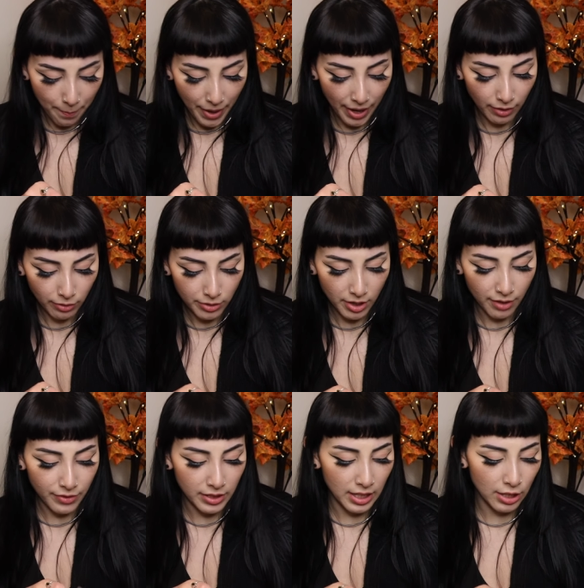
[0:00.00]
Petals
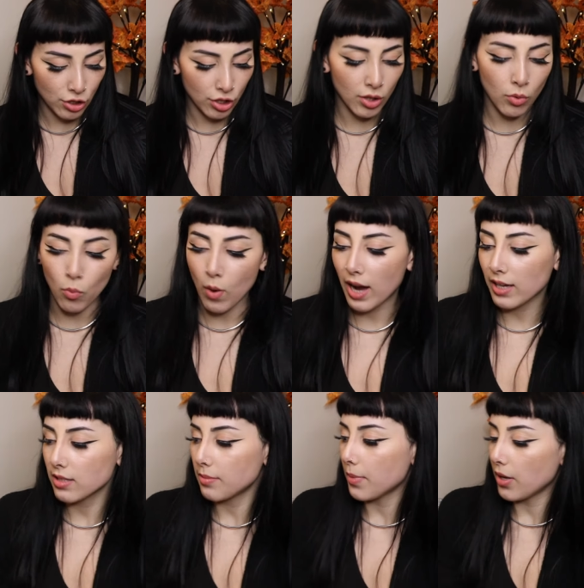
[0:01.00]
of Nature
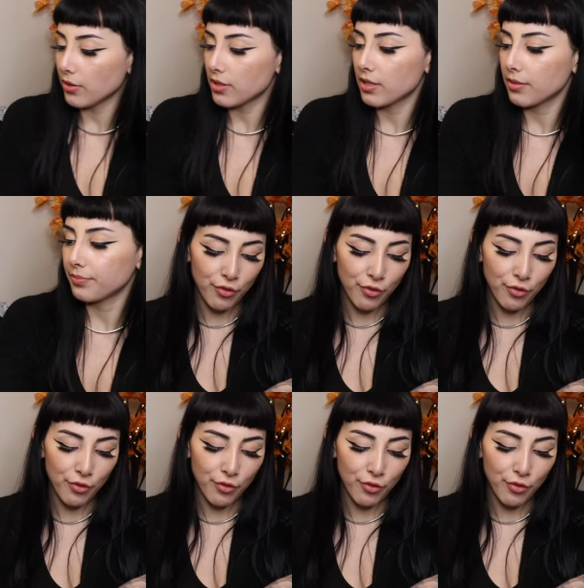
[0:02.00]
Wax Melt.